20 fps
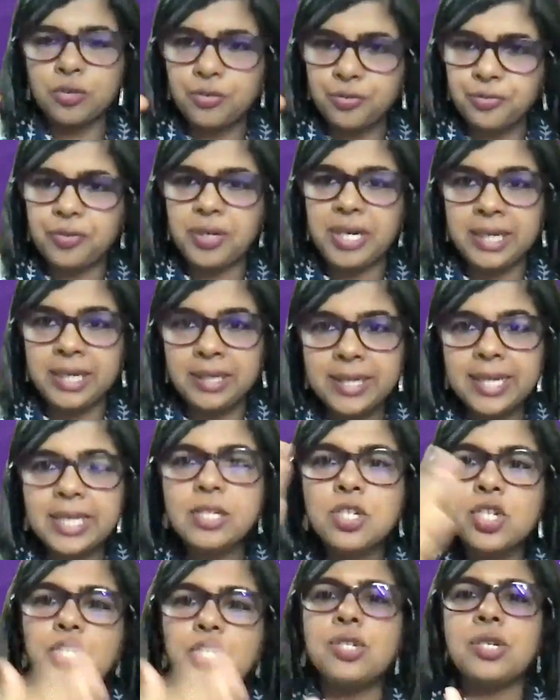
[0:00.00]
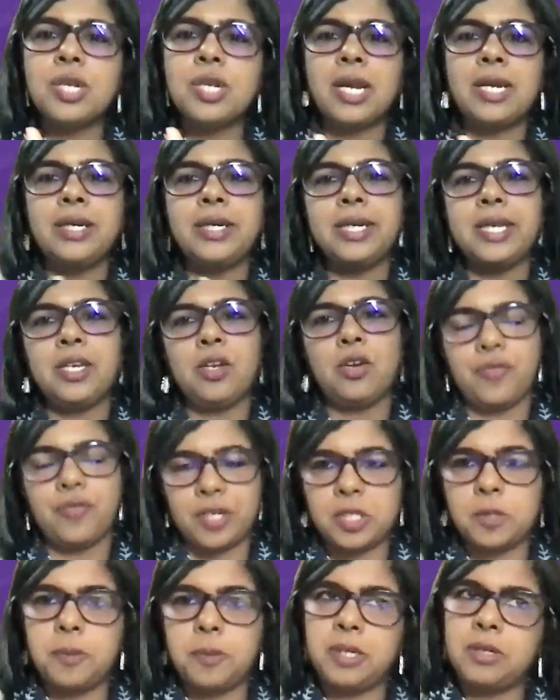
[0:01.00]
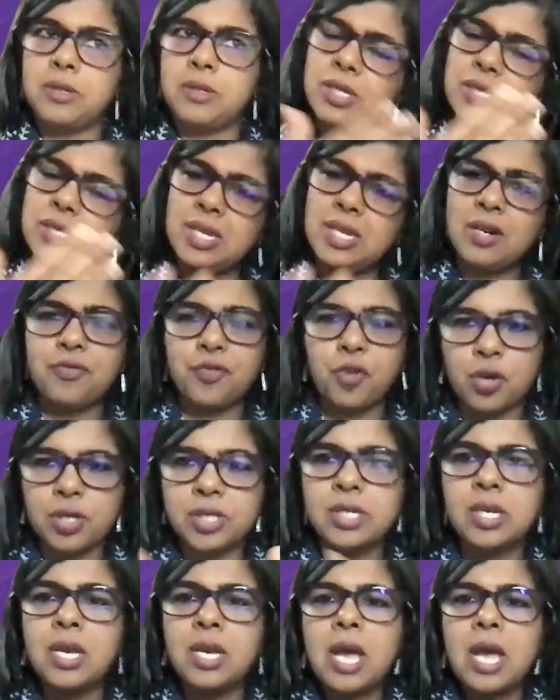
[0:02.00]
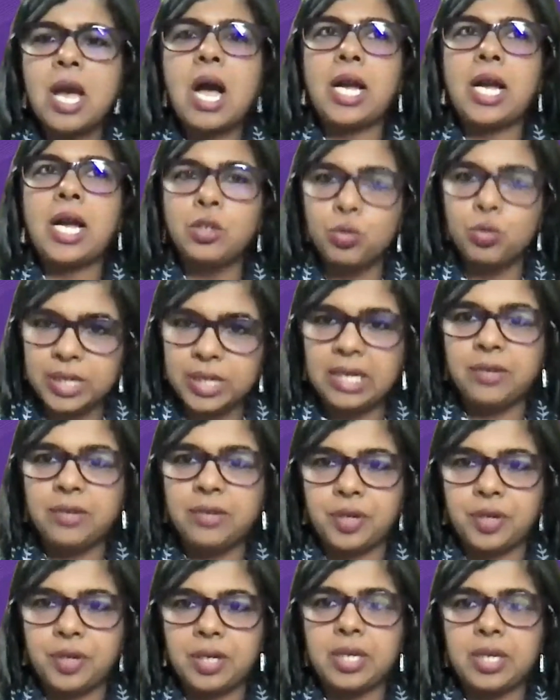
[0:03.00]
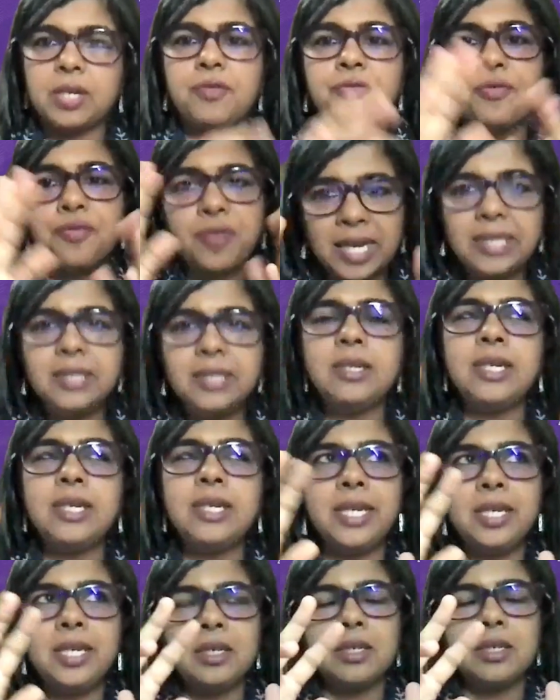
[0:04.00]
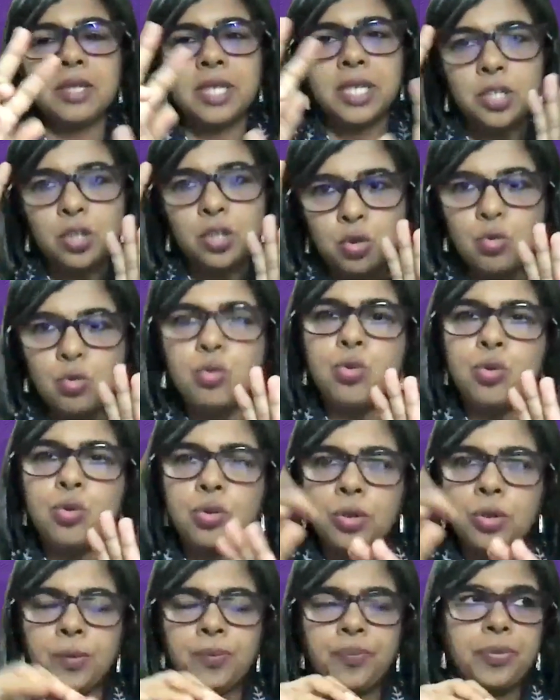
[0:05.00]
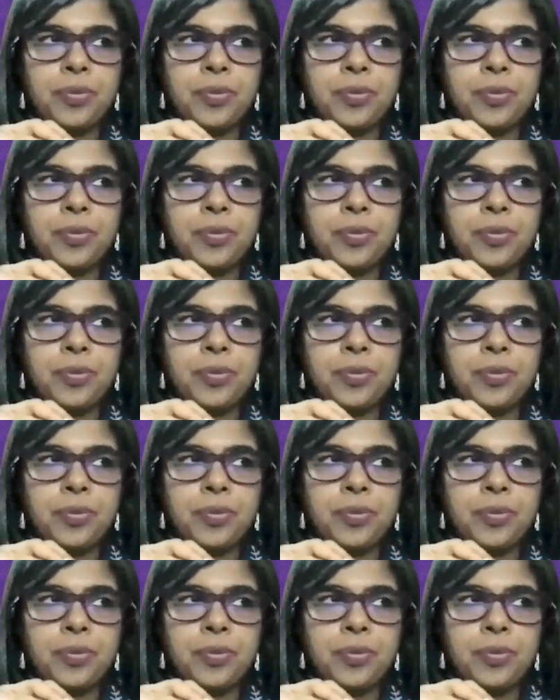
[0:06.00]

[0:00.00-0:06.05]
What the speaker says: of intentionality of experiences. And of course, are you delivering it? Finally, the two